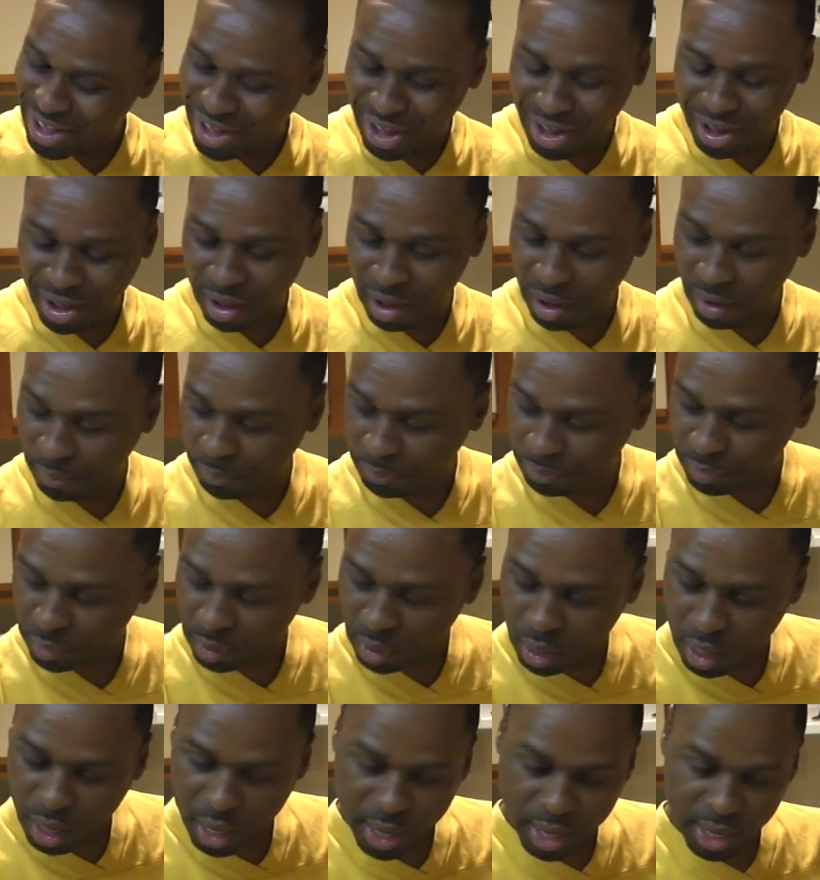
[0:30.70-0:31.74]
Um,
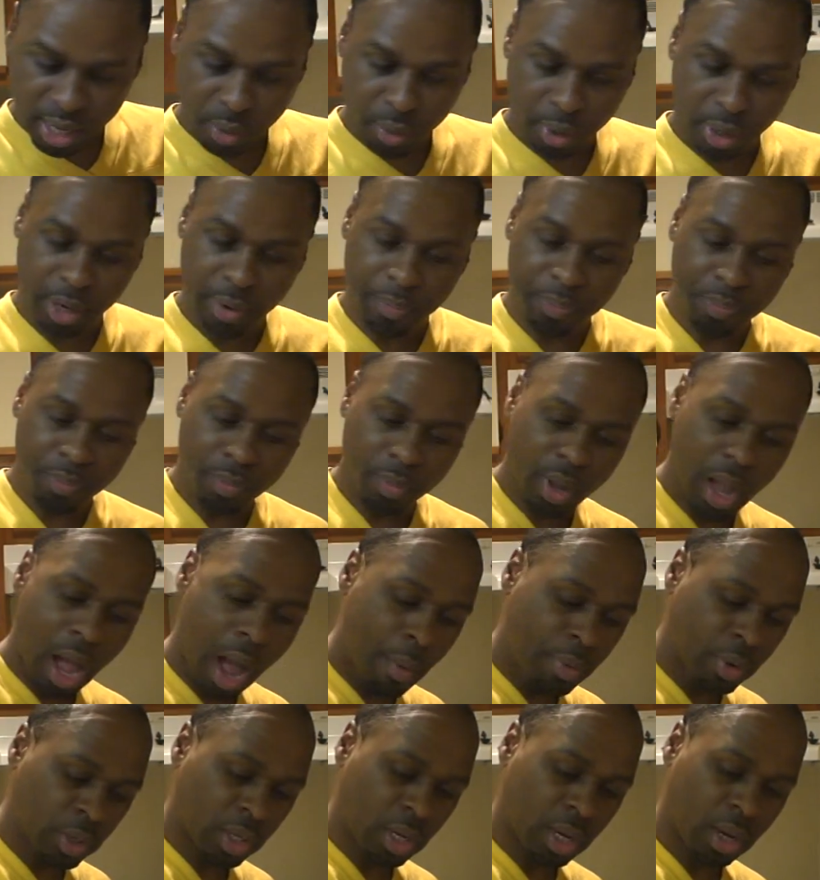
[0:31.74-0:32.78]
anyway, I
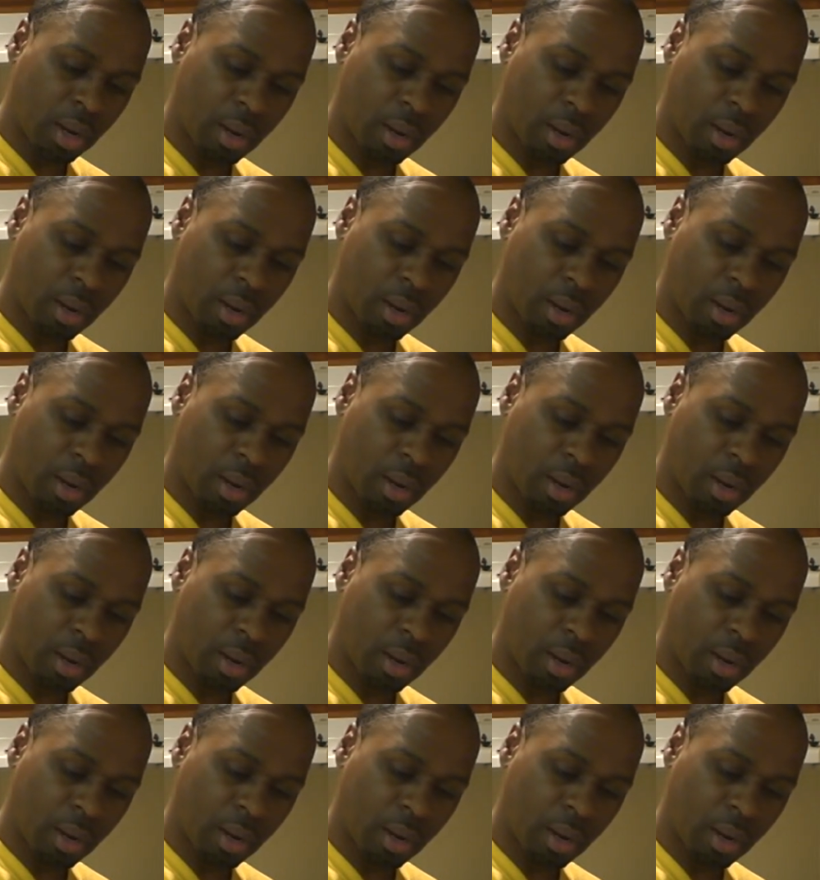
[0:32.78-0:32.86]
was